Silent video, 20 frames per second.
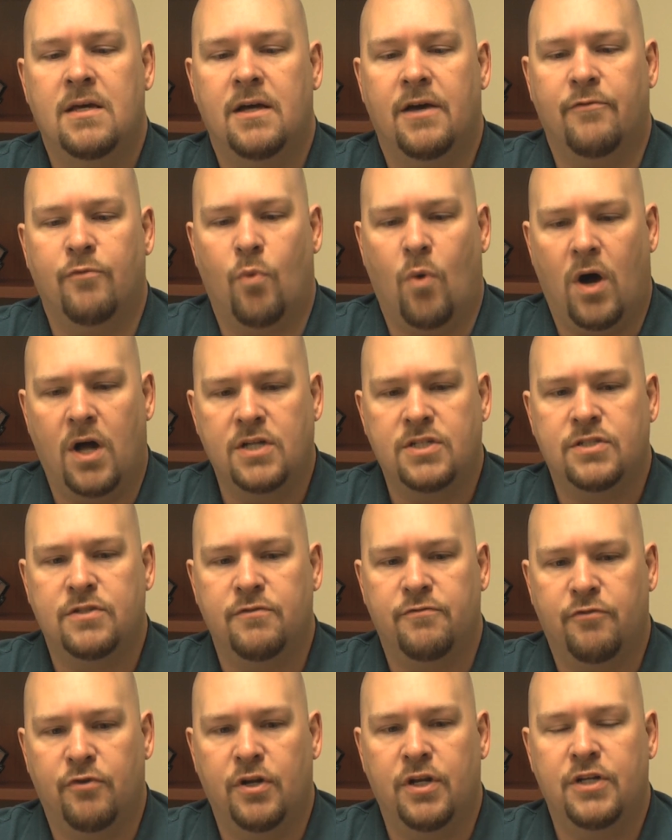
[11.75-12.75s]
I've watched the
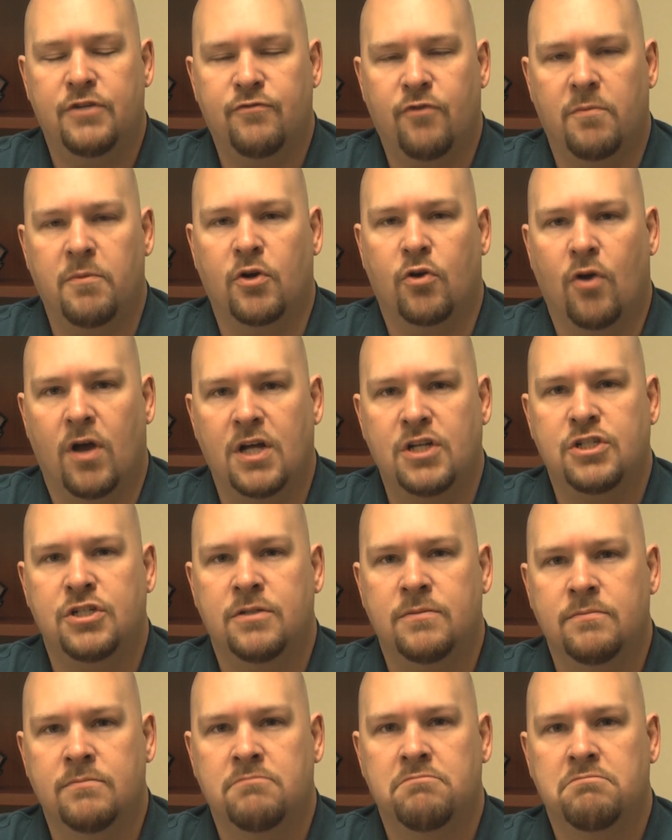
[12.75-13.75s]
footage from
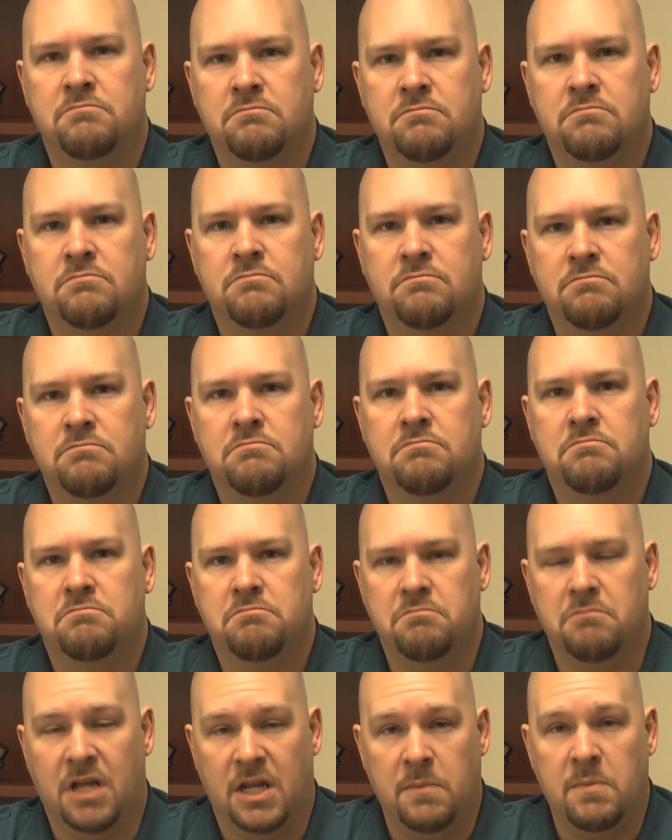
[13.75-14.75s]
Aggression
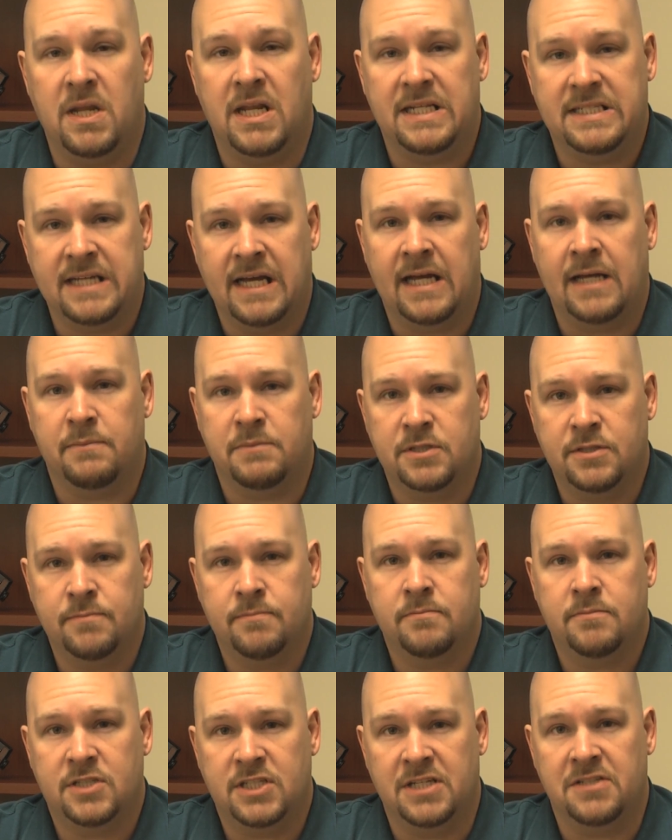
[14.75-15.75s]
many, many times
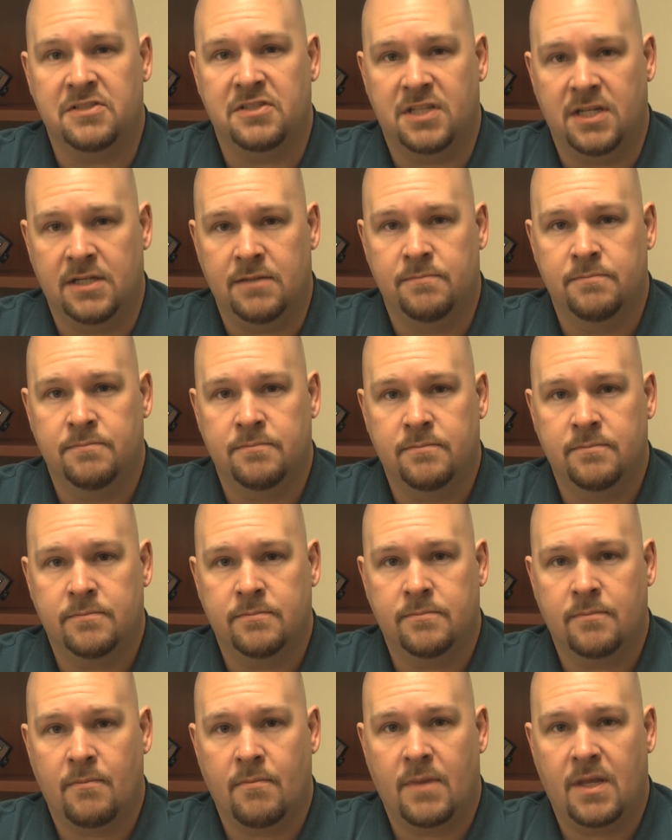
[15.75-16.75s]
since then.
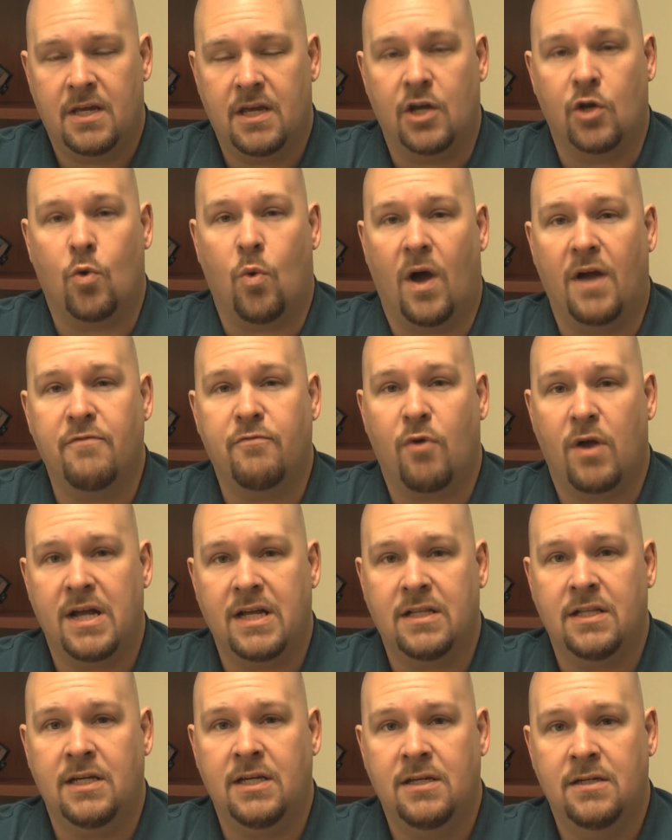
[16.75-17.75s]
And quite
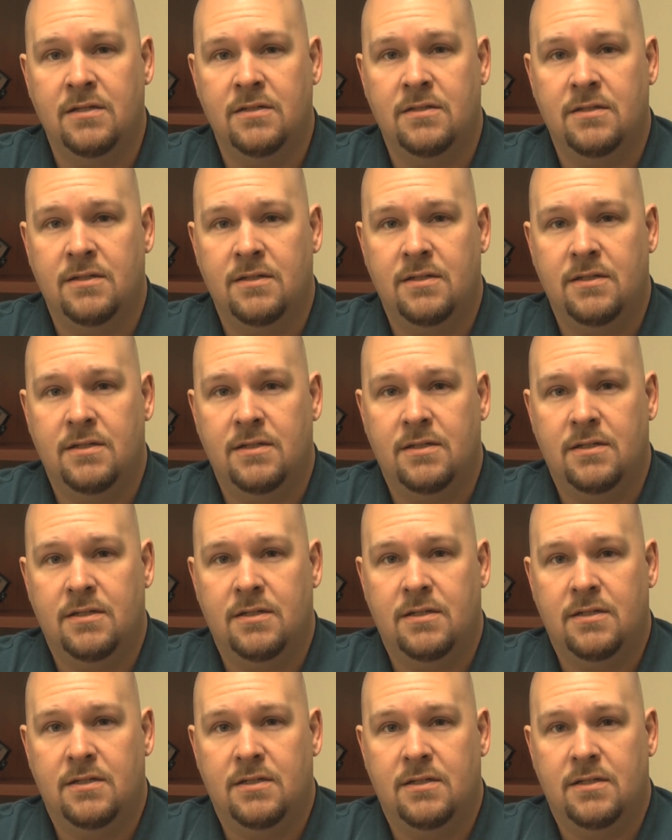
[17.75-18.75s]
frankly,
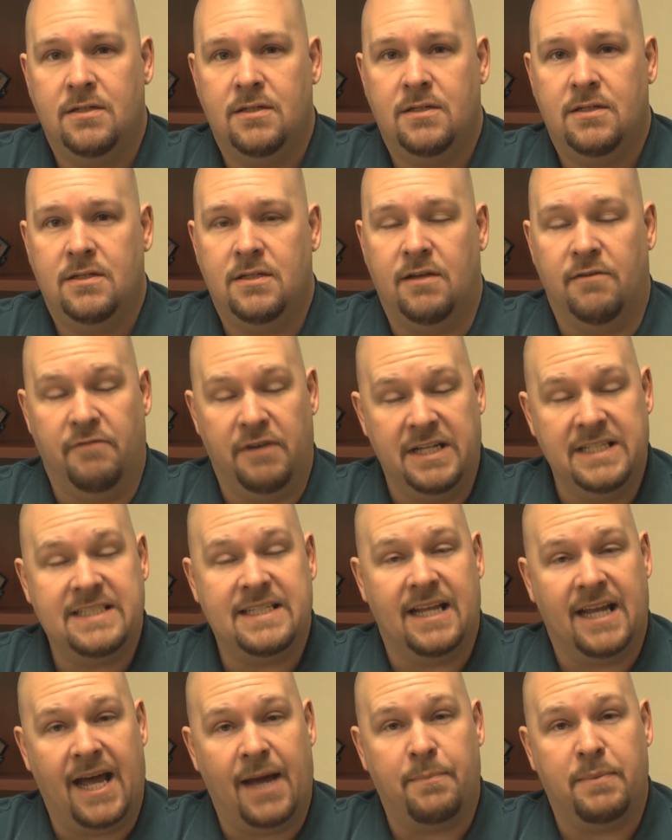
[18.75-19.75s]
the events
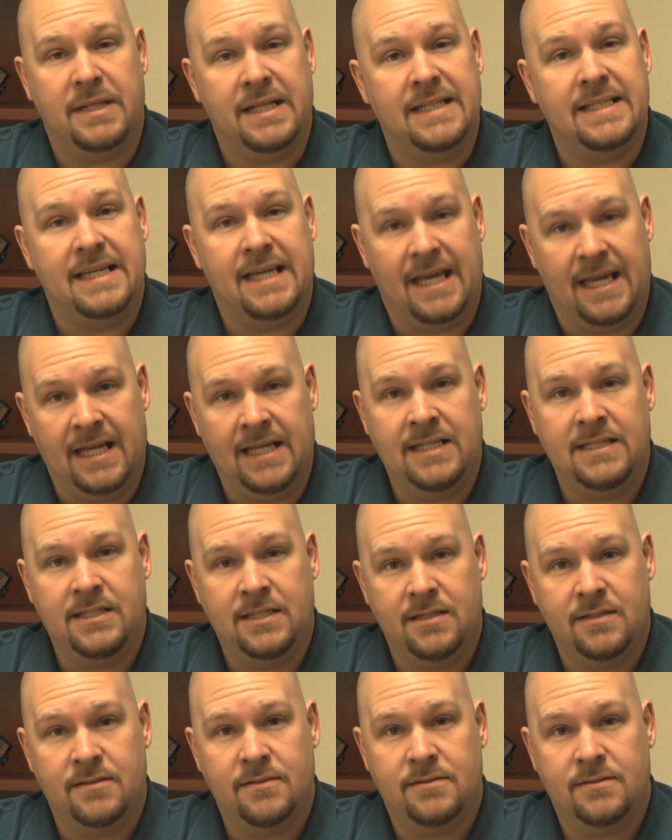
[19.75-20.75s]
that happened at the end
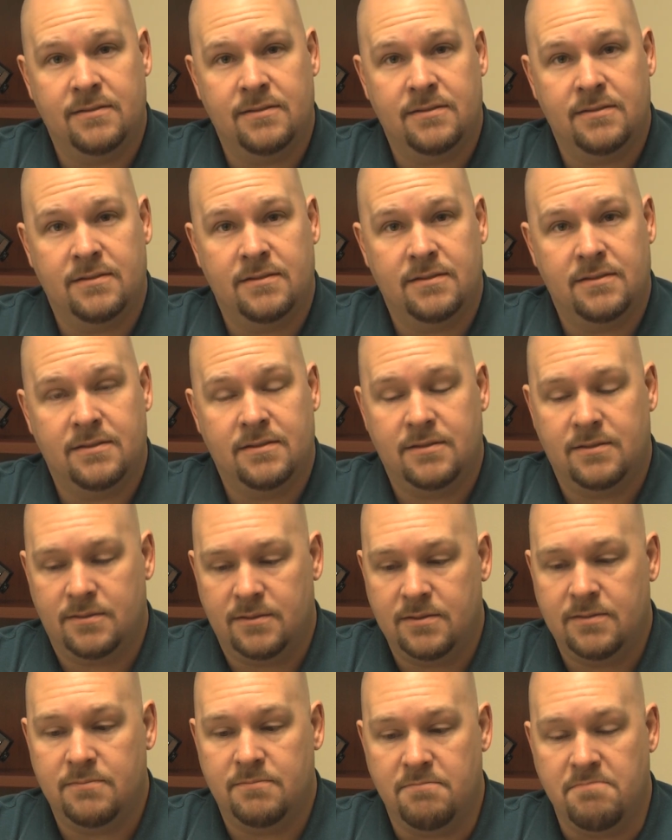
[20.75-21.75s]

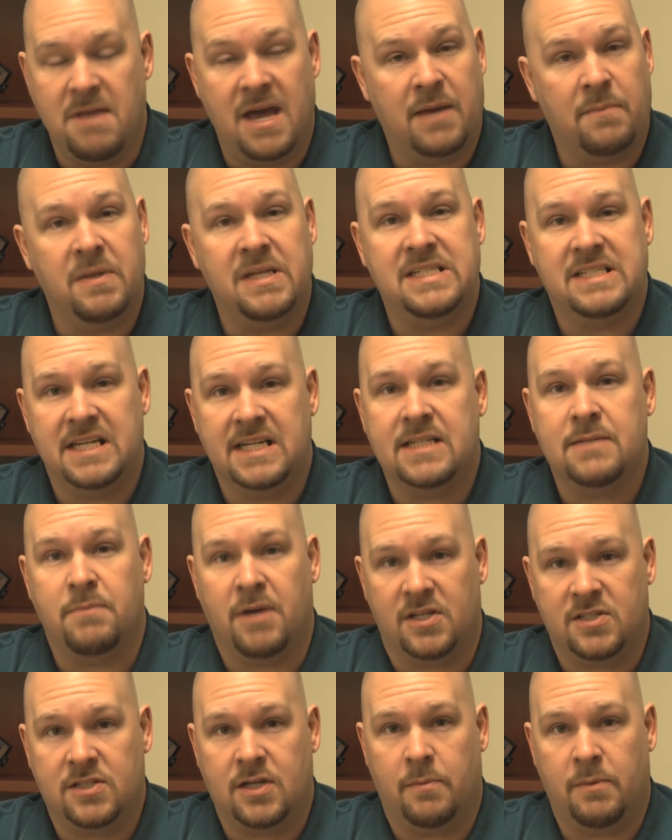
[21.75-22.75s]
make me sick to
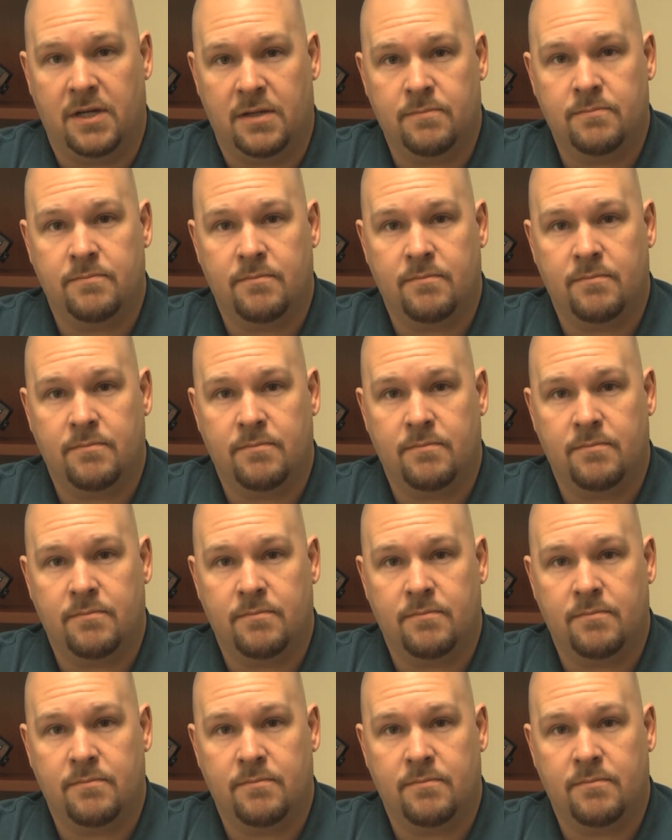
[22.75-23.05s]
my stomach.